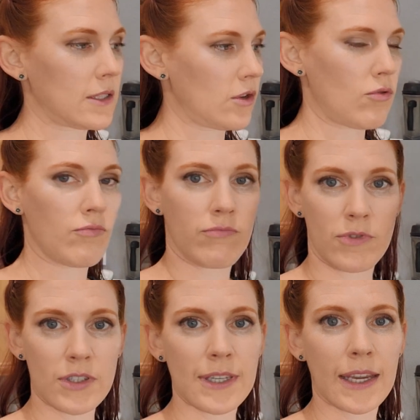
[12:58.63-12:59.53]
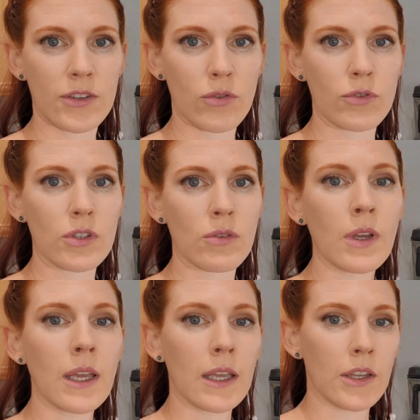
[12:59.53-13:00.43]
So just like I told you,
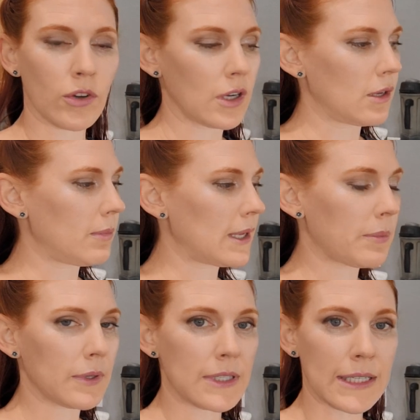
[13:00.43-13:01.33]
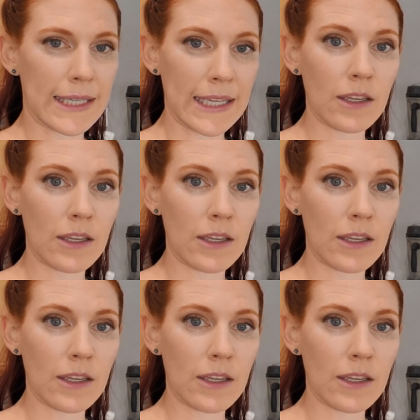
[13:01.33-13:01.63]
you're gonna be able to